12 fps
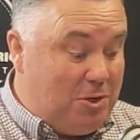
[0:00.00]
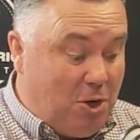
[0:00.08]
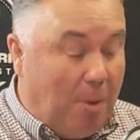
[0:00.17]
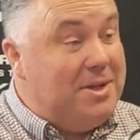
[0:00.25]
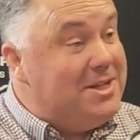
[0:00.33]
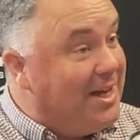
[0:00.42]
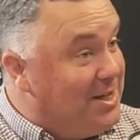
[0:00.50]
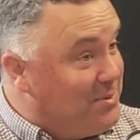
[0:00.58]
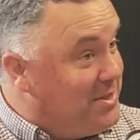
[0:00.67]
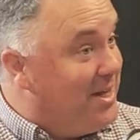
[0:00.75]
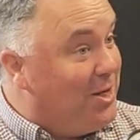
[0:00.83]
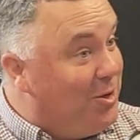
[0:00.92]
commentators
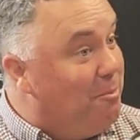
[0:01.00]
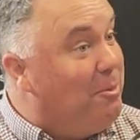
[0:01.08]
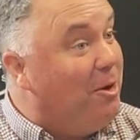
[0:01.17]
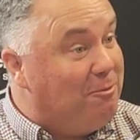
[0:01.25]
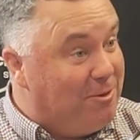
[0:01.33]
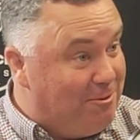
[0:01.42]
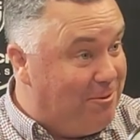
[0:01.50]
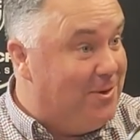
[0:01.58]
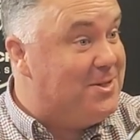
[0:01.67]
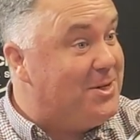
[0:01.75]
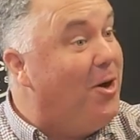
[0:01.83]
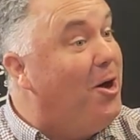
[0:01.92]
were seeing you bowl for the
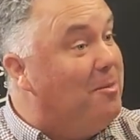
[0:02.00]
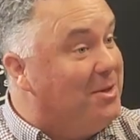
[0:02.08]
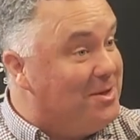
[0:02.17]
first time